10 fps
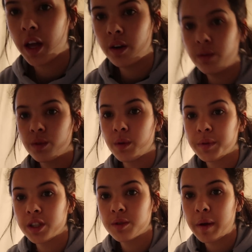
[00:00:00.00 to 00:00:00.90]
I don't
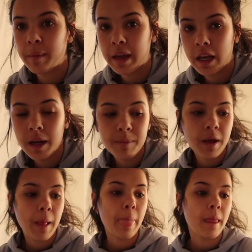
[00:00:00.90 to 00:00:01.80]
normally do my makeup.
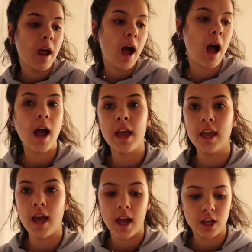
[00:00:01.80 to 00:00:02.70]

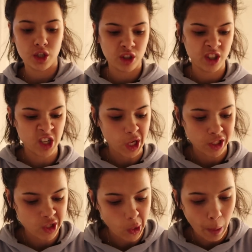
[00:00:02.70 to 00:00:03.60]
I actually
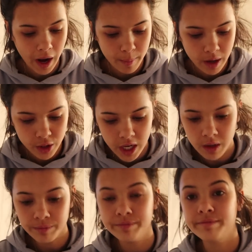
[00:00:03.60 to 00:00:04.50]
just do eyebrow gel,